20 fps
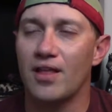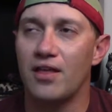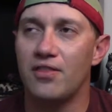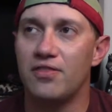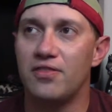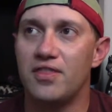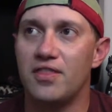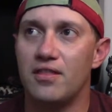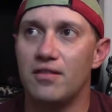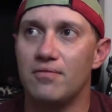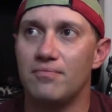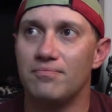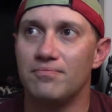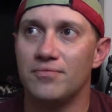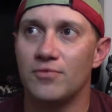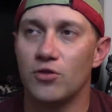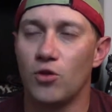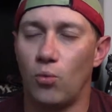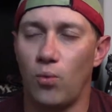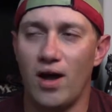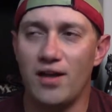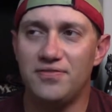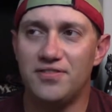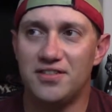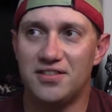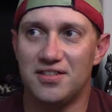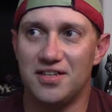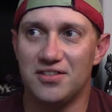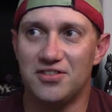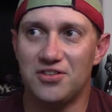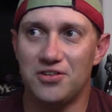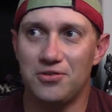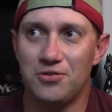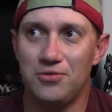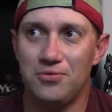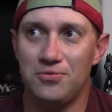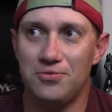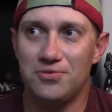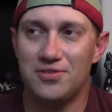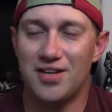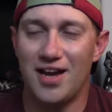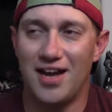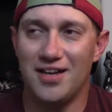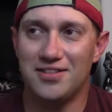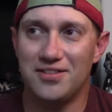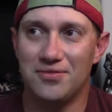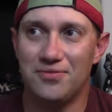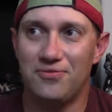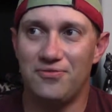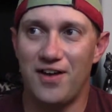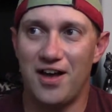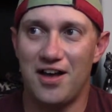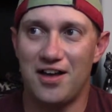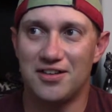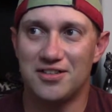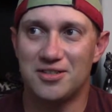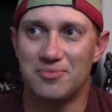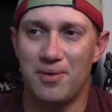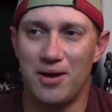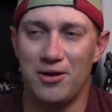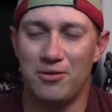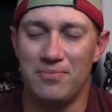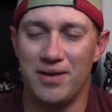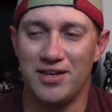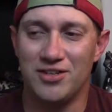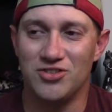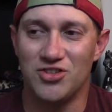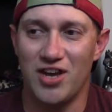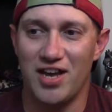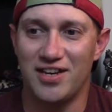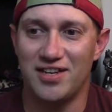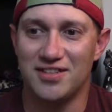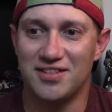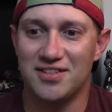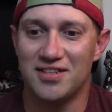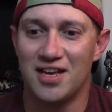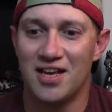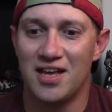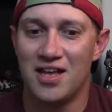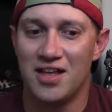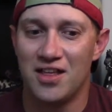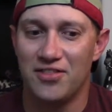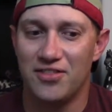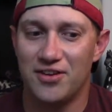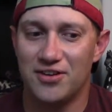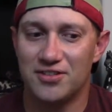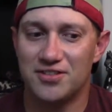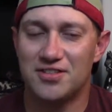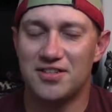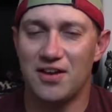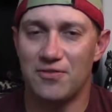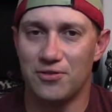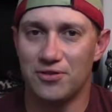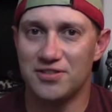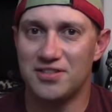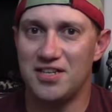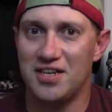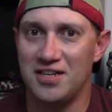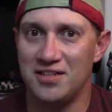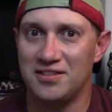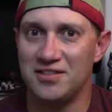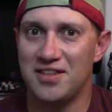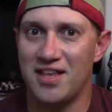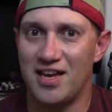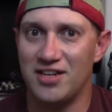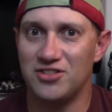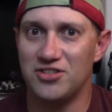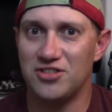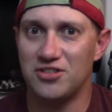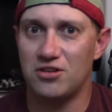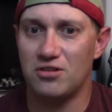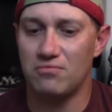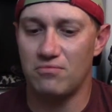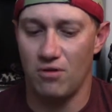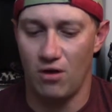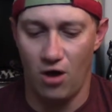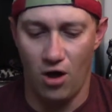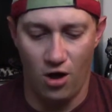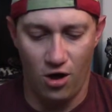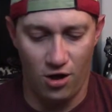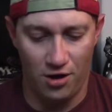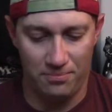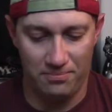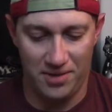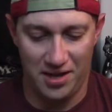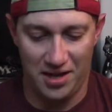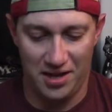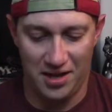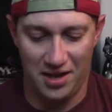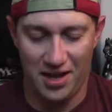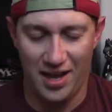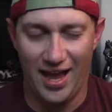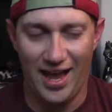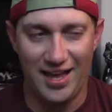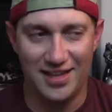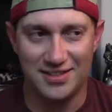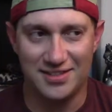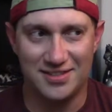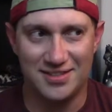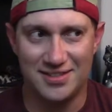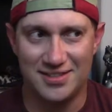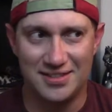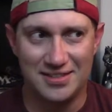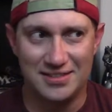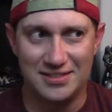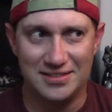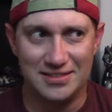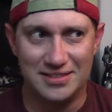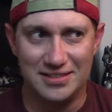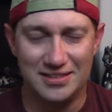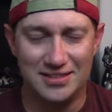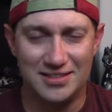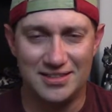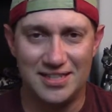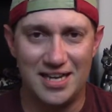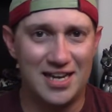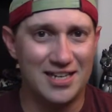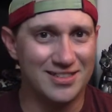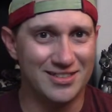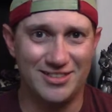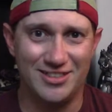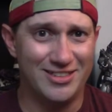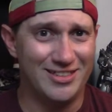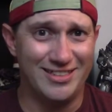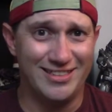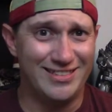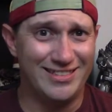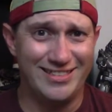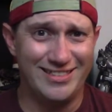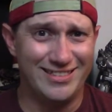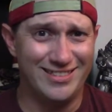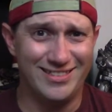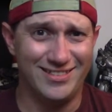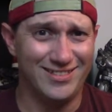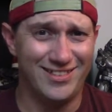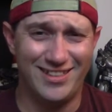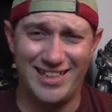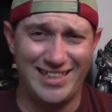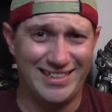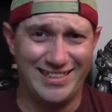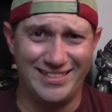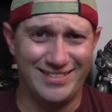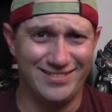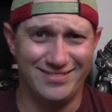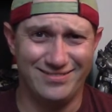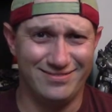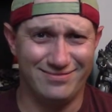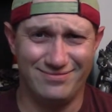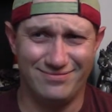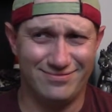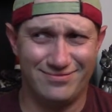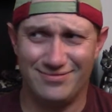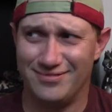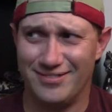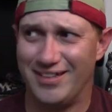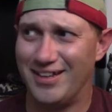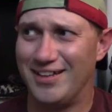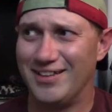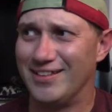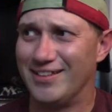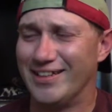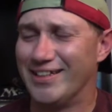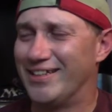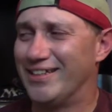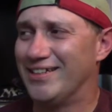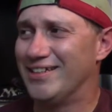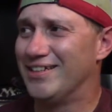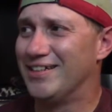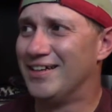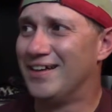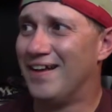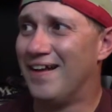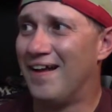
the wife's sister who dies of spinal meningitis. There are several scenes that just haunt me. It's not good. I don't like it. I don't like it.